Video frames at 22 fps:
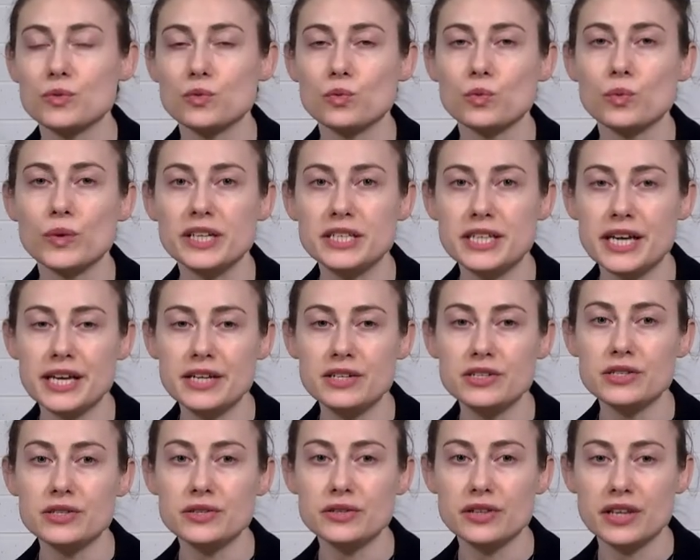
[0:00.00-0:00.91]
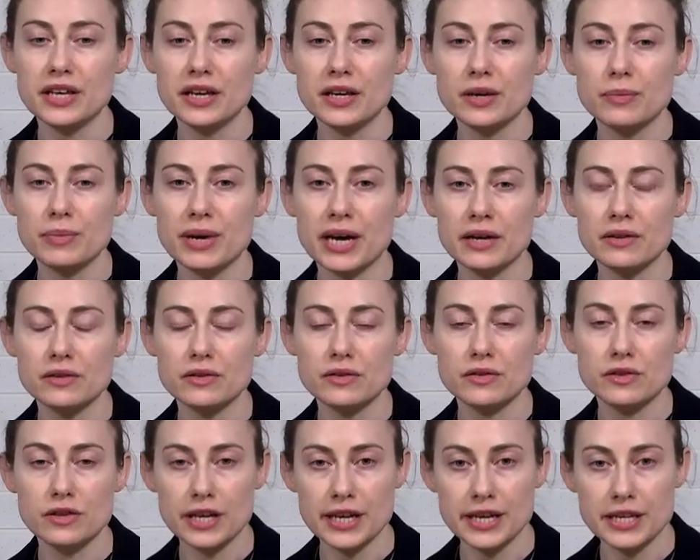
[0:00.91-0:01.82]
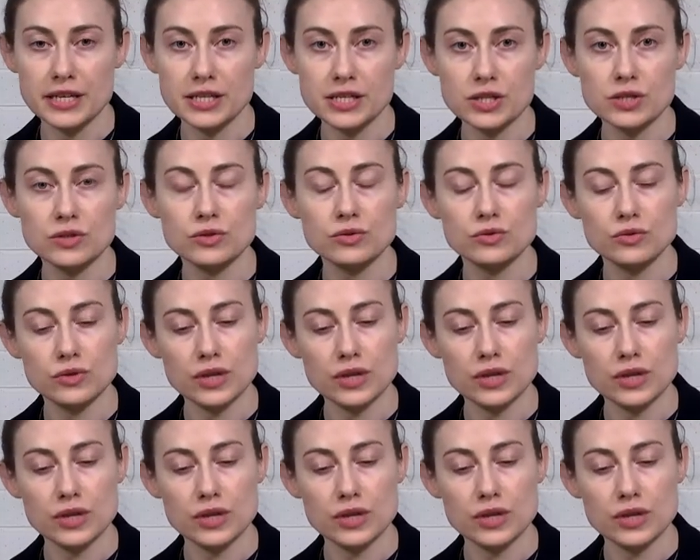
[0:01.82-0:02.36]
we tend to think about these